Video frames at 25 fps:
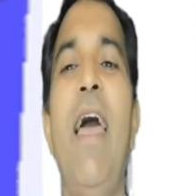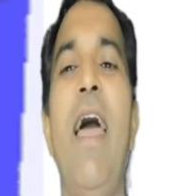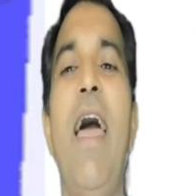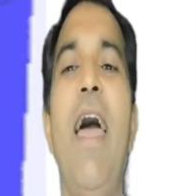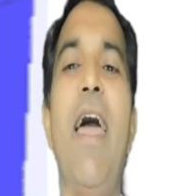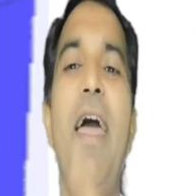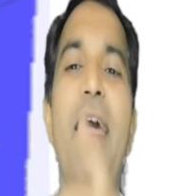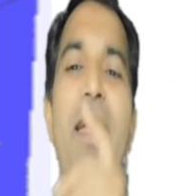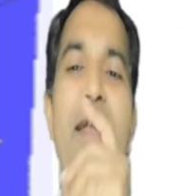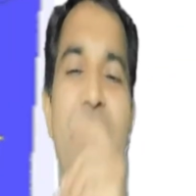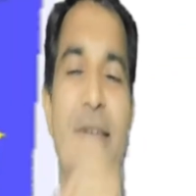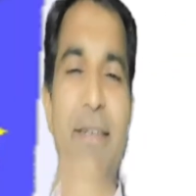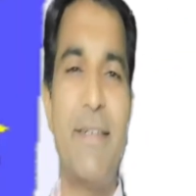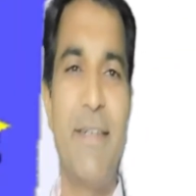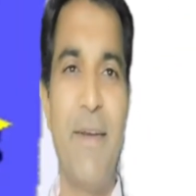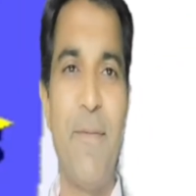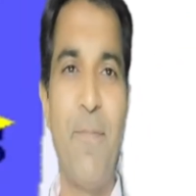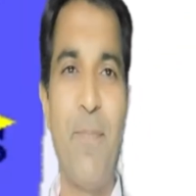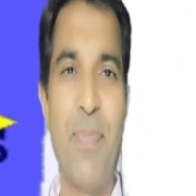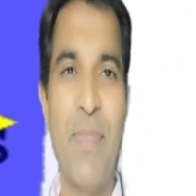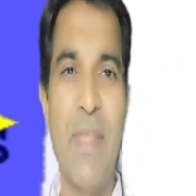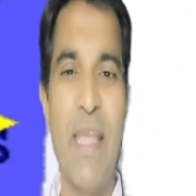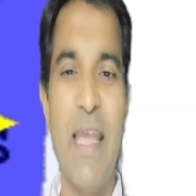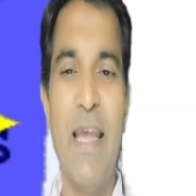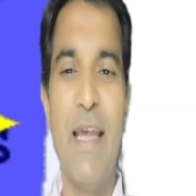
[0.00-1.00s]
And
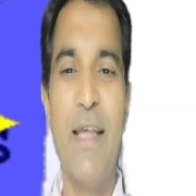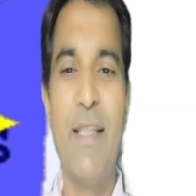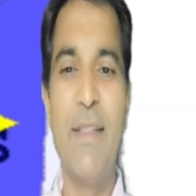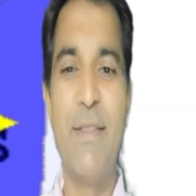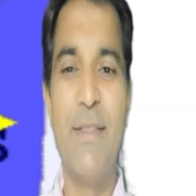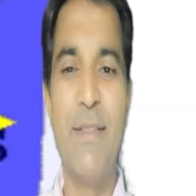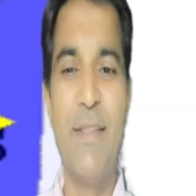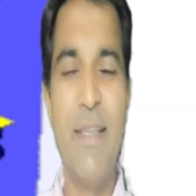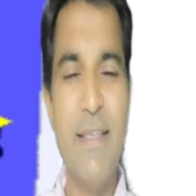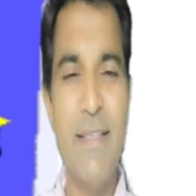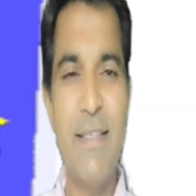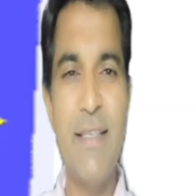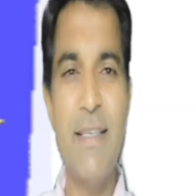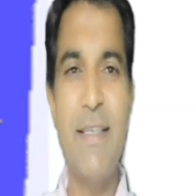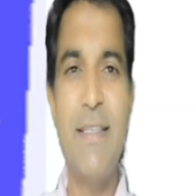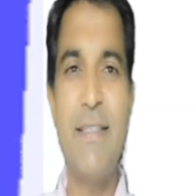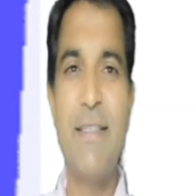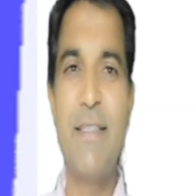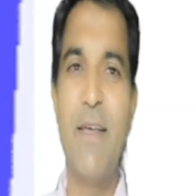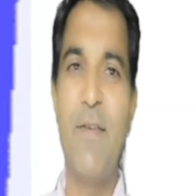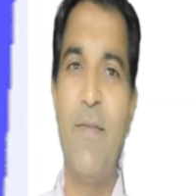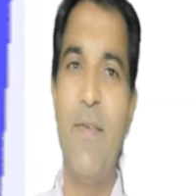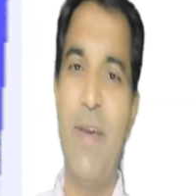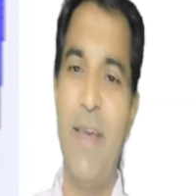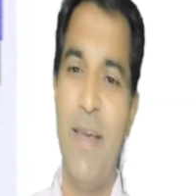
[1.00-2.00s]
this is
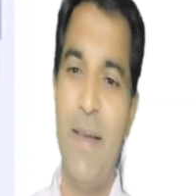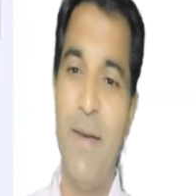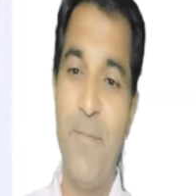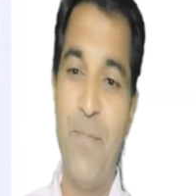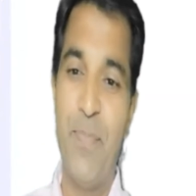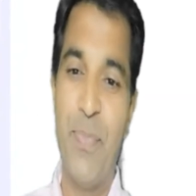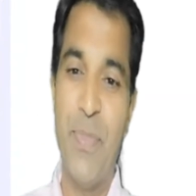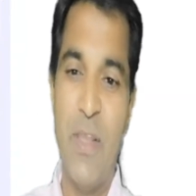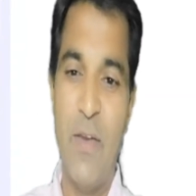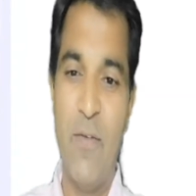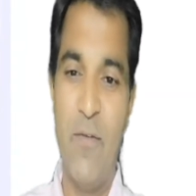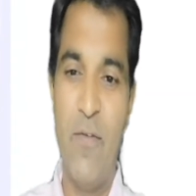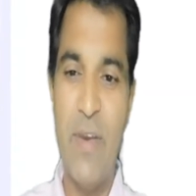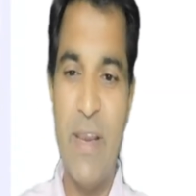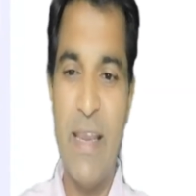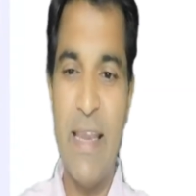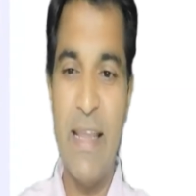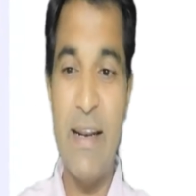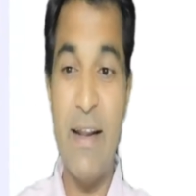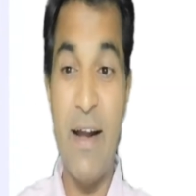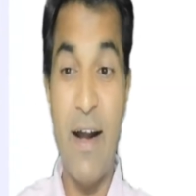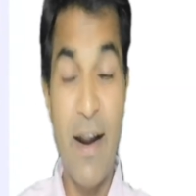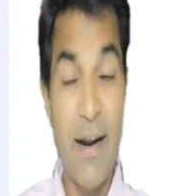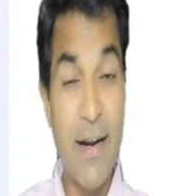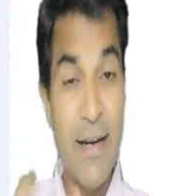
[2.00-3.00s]
the way we
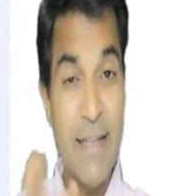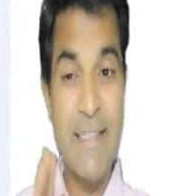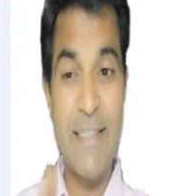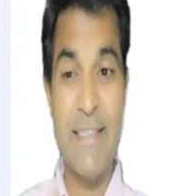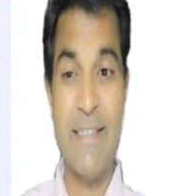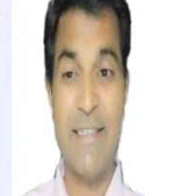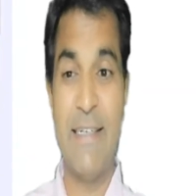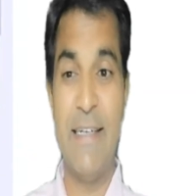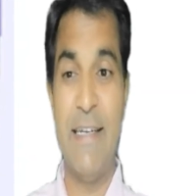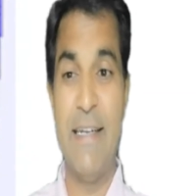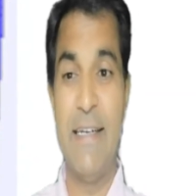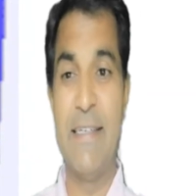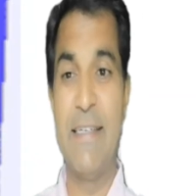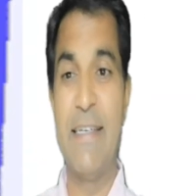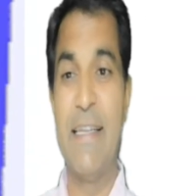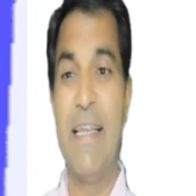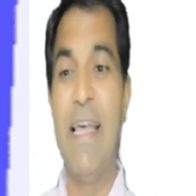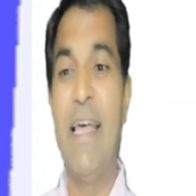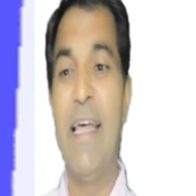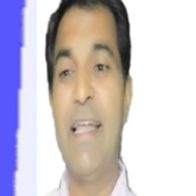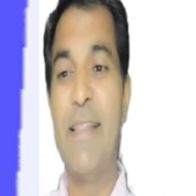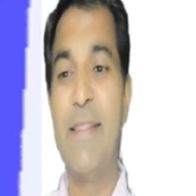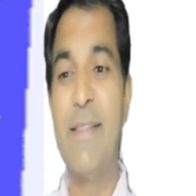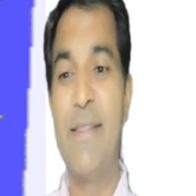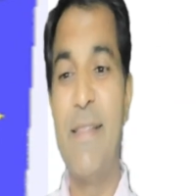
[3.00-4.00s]
can understand
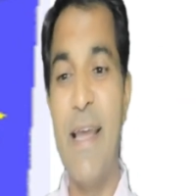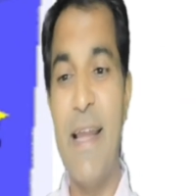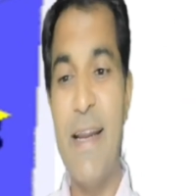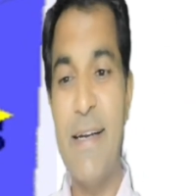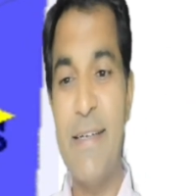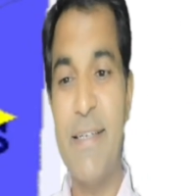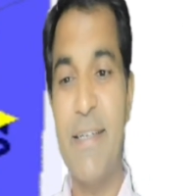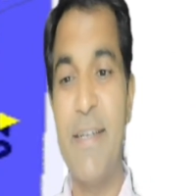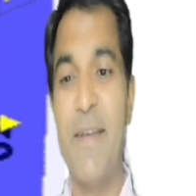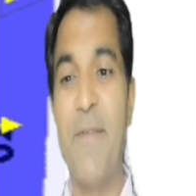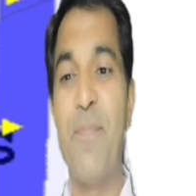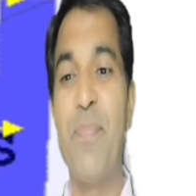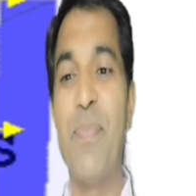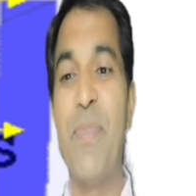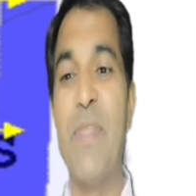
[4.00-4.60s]
that